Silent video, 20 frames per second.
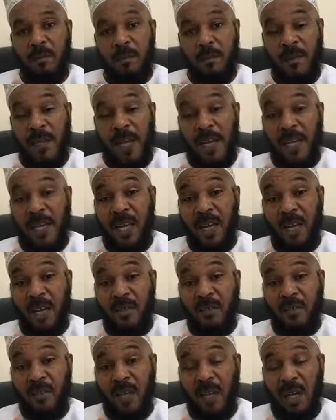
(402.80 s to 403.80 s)
take care
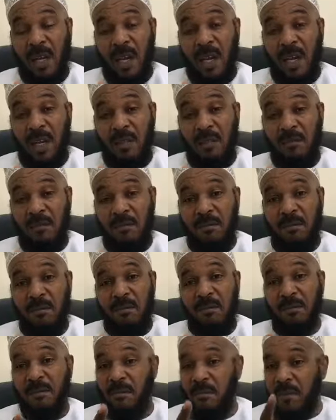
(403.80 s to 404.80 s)
of Salah.
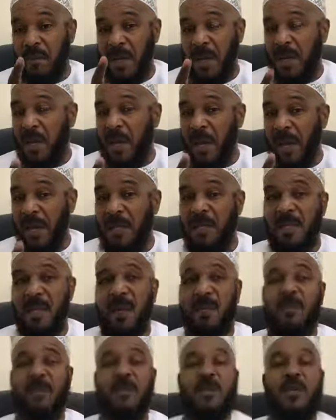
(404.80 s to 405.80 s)
May Allah
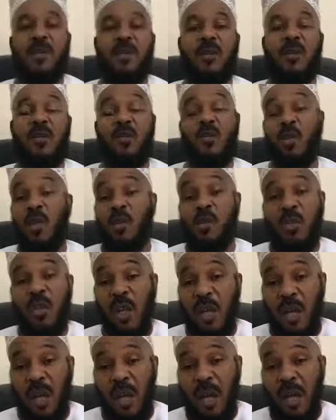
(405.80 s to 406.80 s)
accept your
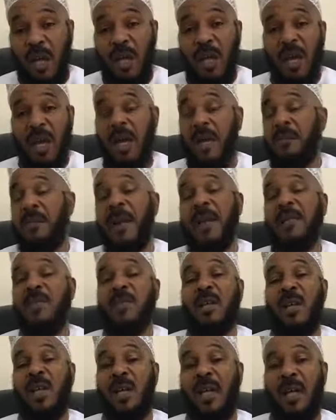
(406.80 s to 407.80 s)
Salah and my
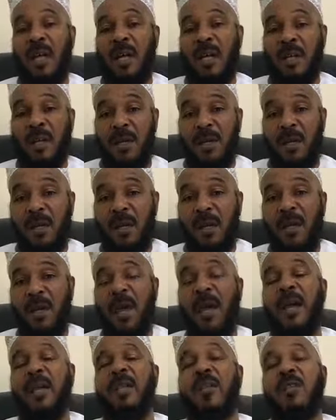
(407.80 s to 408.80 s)
Salah
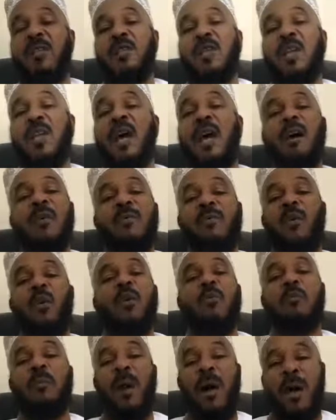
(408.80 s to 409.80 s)
and the Salah of the
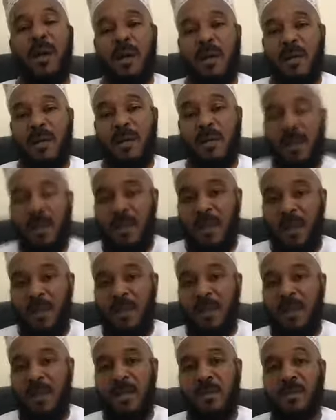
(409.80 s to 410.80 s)
Ummah
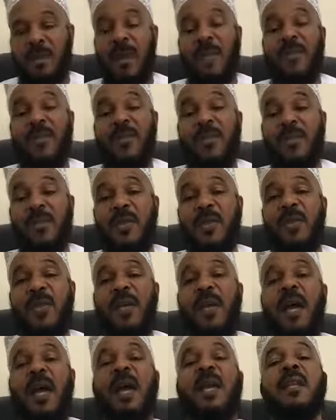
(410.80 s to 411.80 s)
in this month
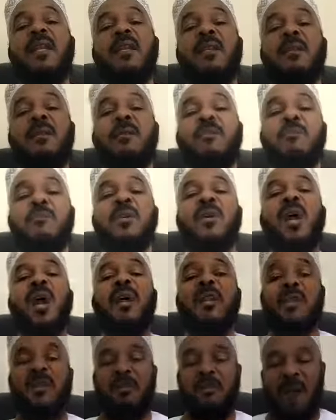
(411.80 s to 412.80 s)
and
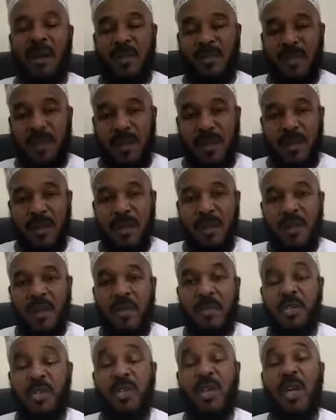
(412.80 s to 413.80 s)
beyond the month,
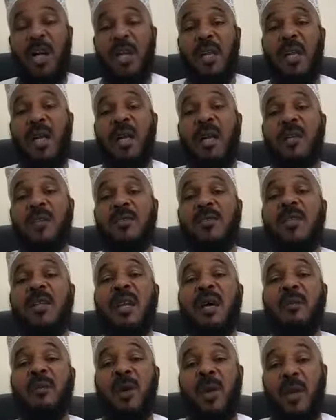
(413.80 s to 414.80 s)
inshallah.
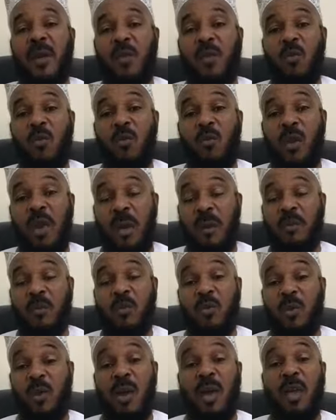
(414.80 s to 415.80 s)
Assalamu alaikum wa
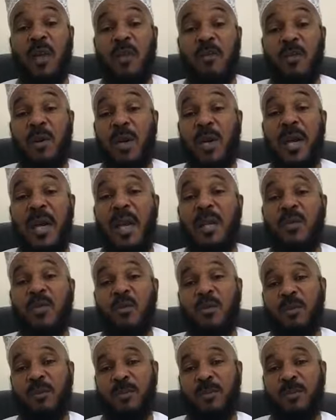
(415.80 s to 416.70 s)
rahmatullahi wa barakatuh.